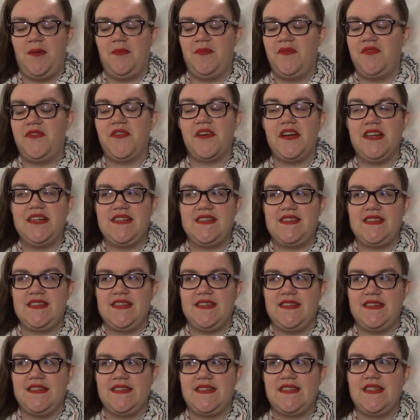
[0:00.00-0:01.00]
For
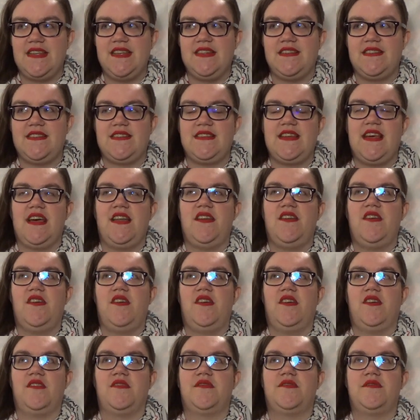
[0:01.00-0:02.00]
instance, instead
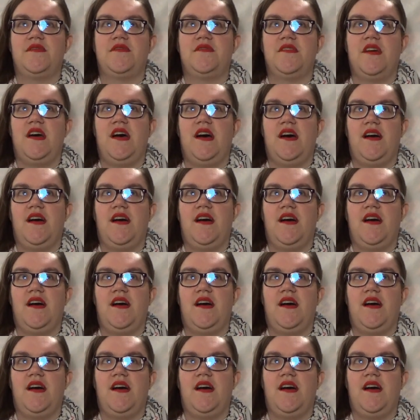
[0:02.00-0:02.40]
of